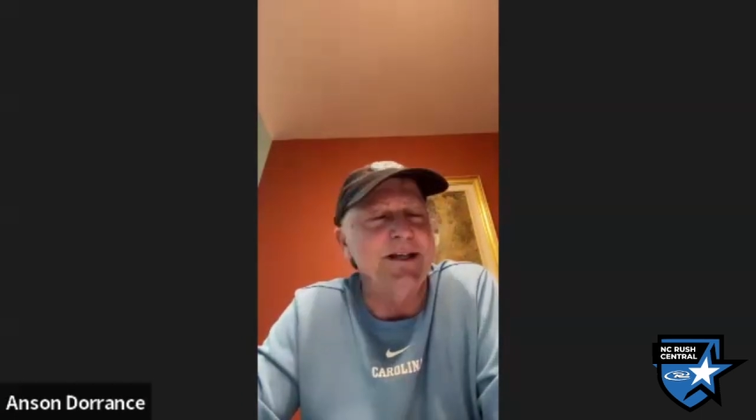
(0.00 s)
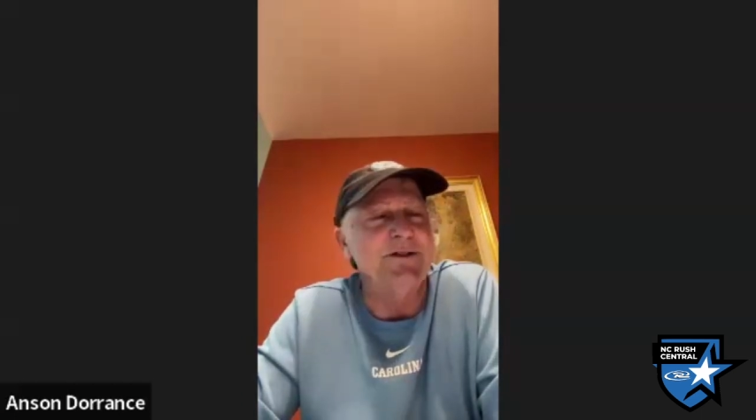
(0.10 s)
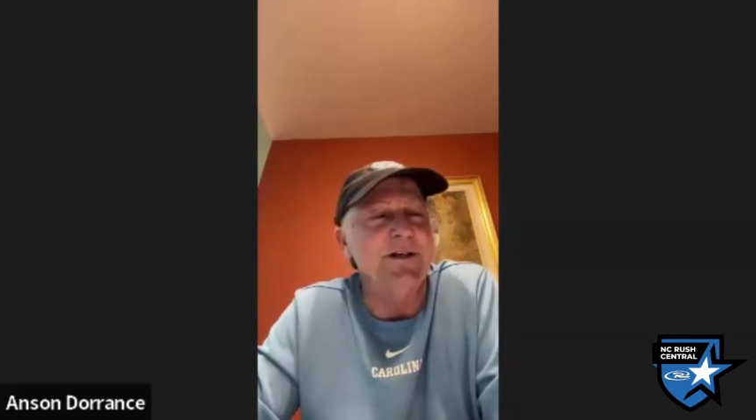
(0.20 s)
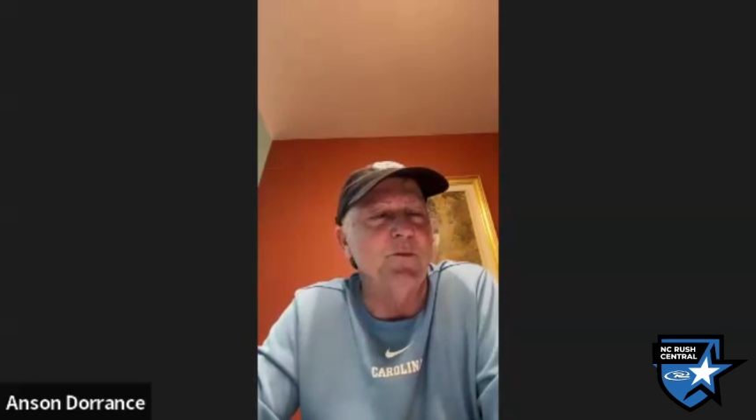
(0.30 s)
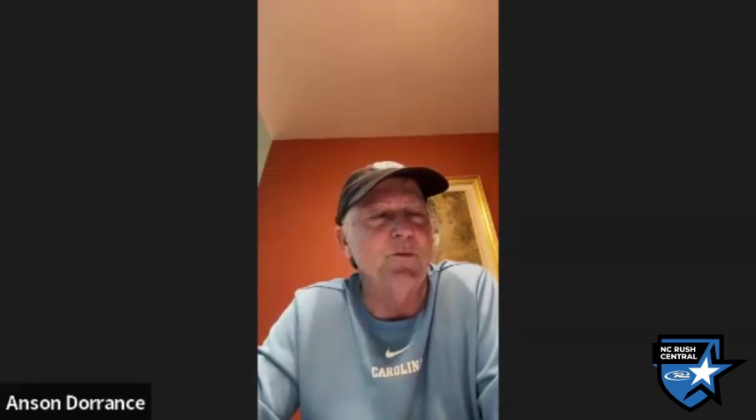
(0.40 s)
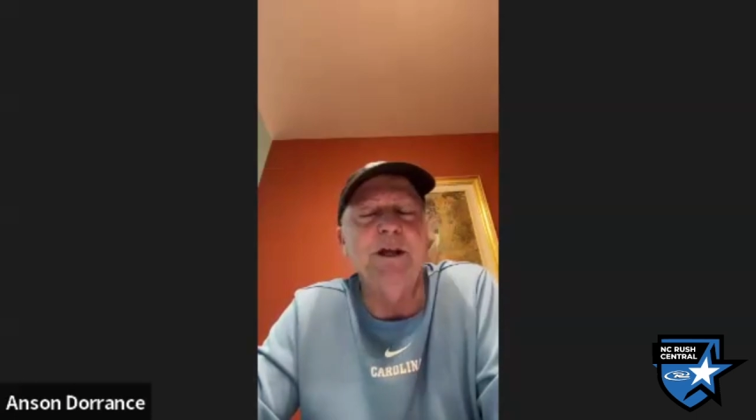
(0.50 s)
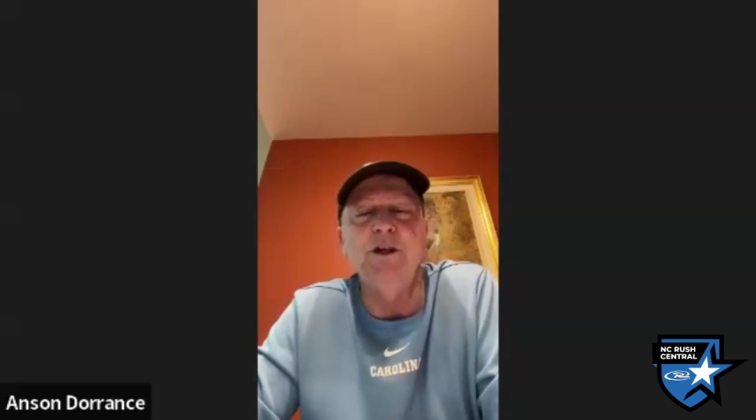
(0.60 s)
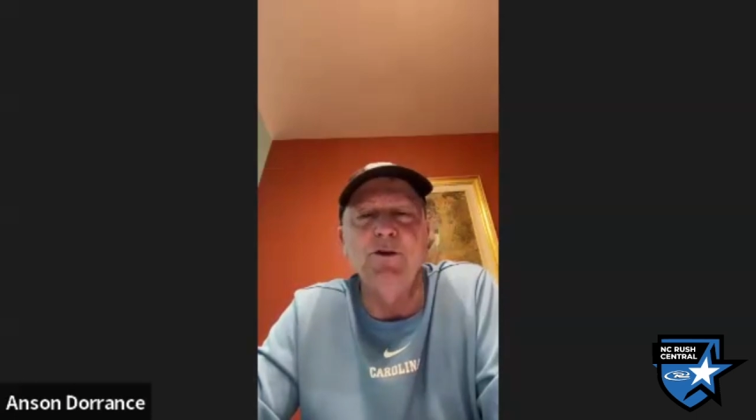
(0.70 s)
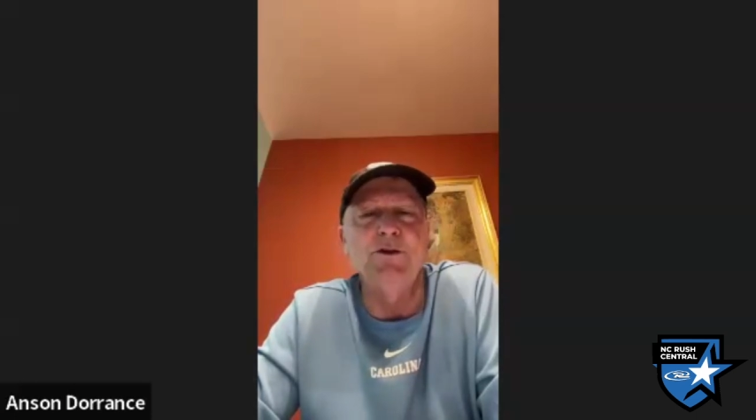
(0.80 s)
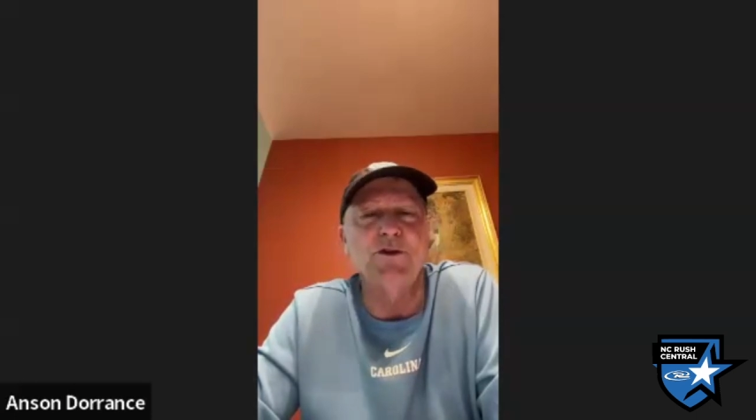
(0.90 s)
And he said, we
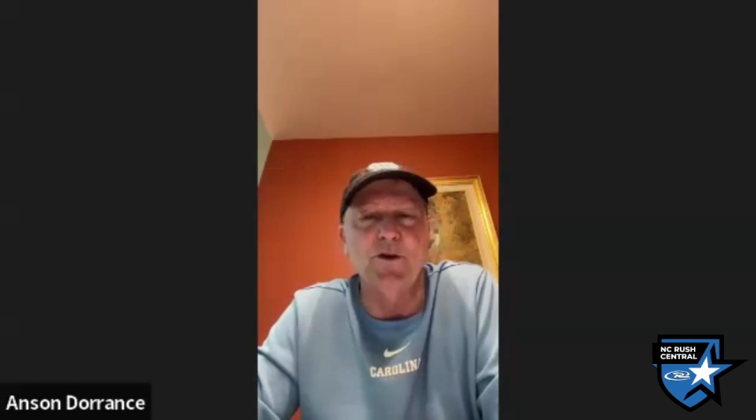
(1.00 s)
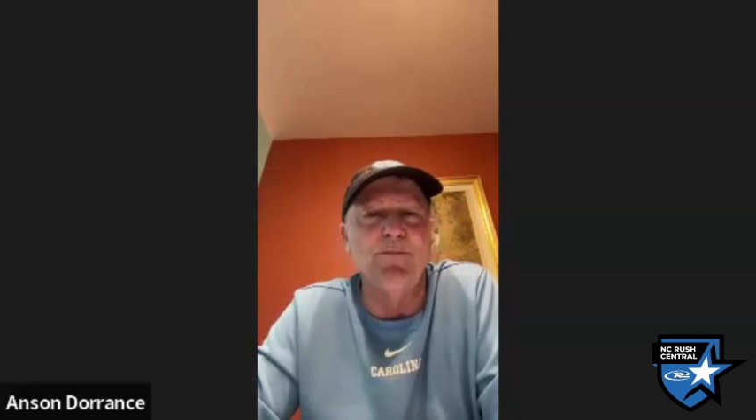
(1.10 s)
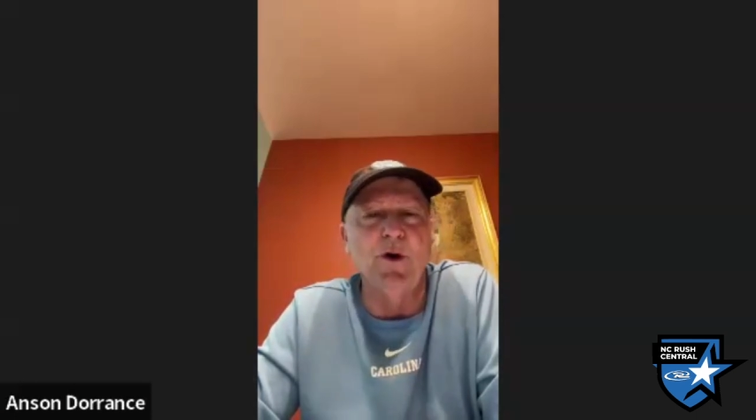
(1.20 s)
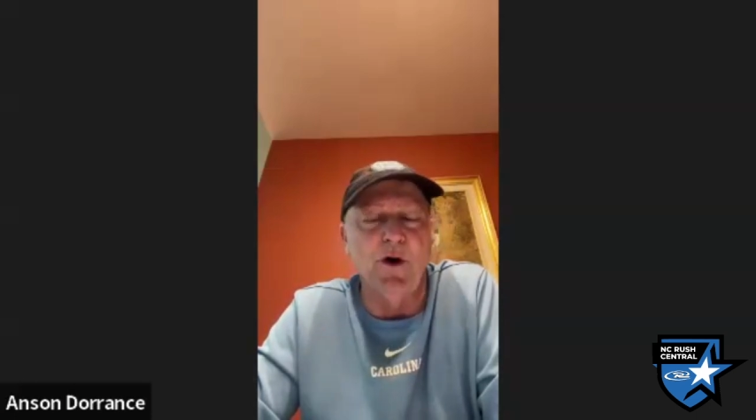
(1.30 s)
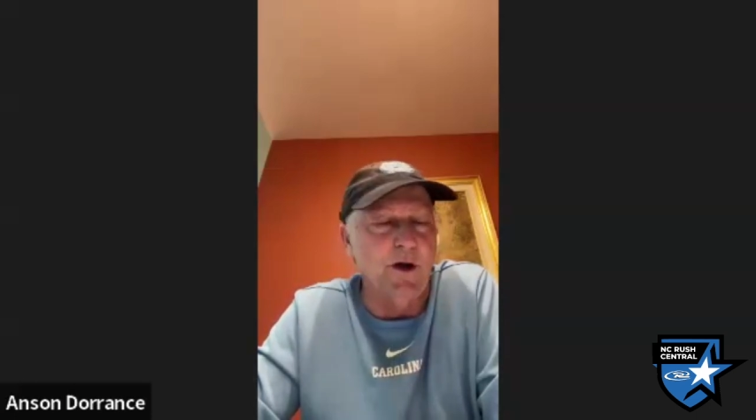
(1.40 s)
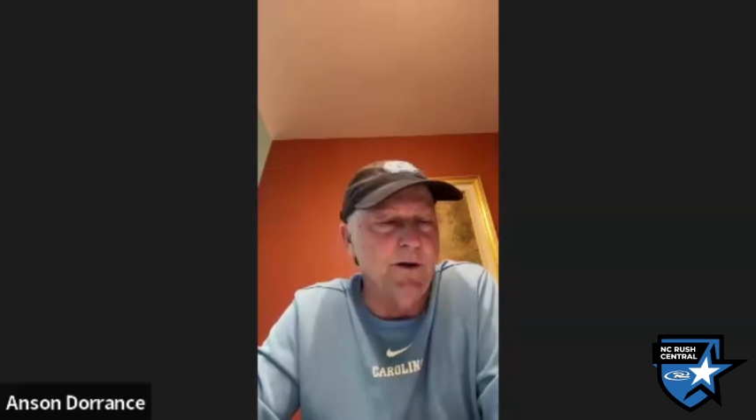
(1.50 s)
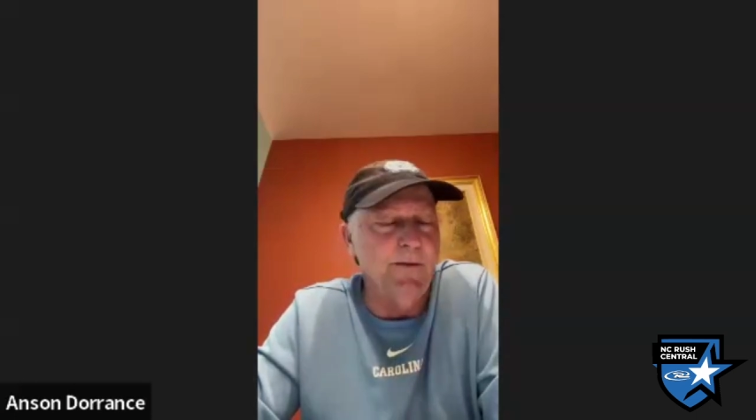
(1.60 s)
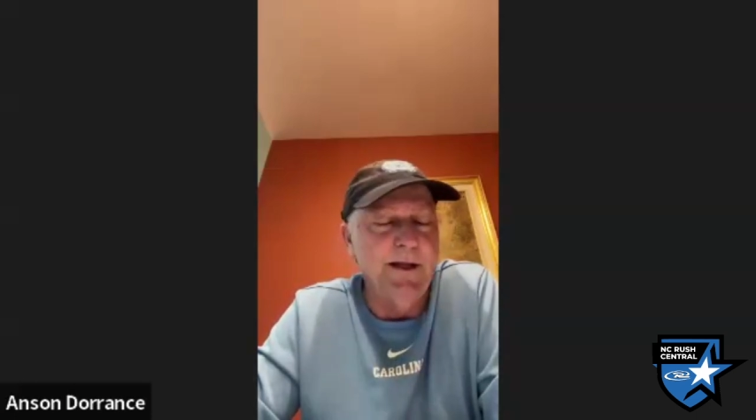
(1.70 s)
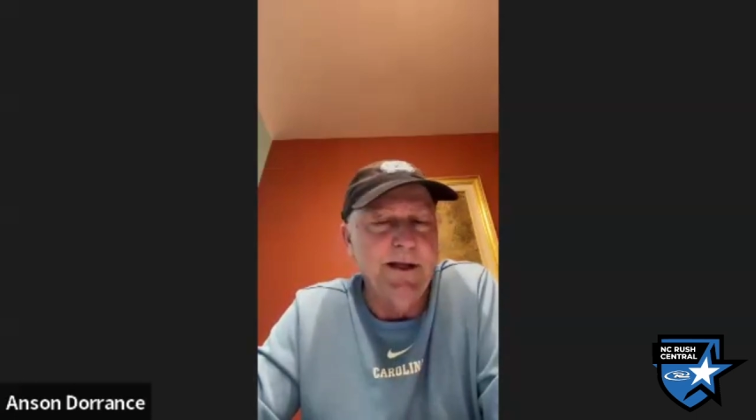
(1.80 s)
use your book